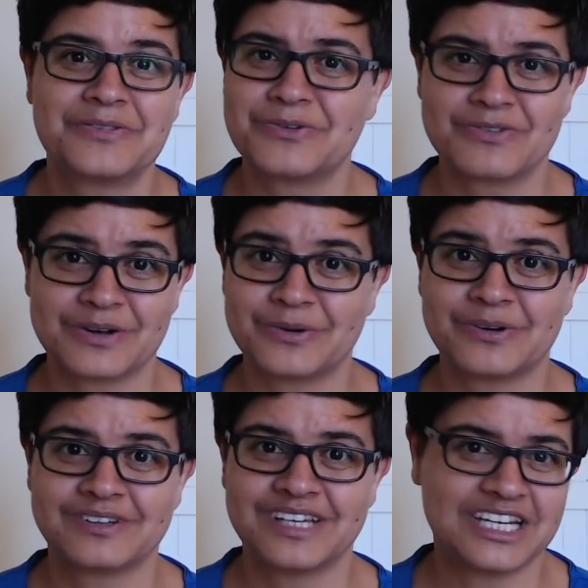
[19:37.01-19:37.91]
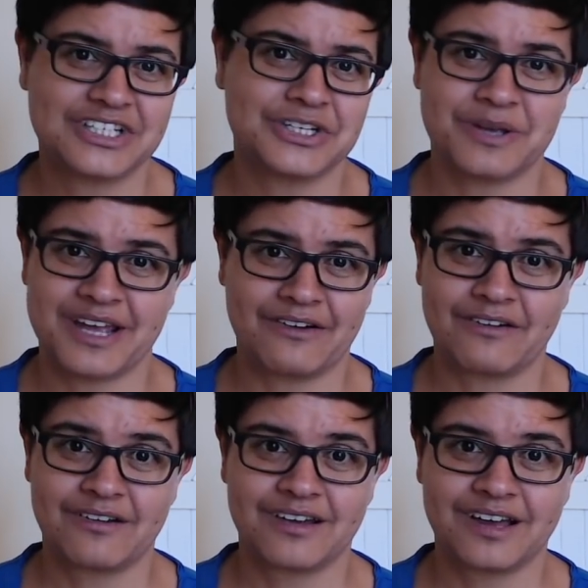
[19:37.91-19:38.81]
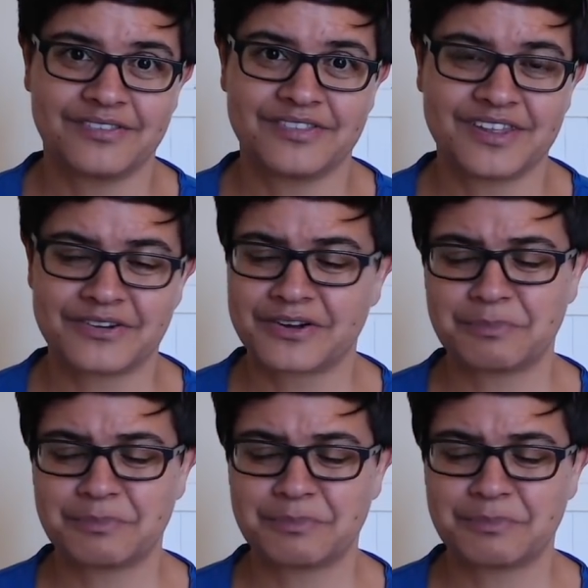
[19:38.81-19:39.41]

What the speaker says: the real issue here, and there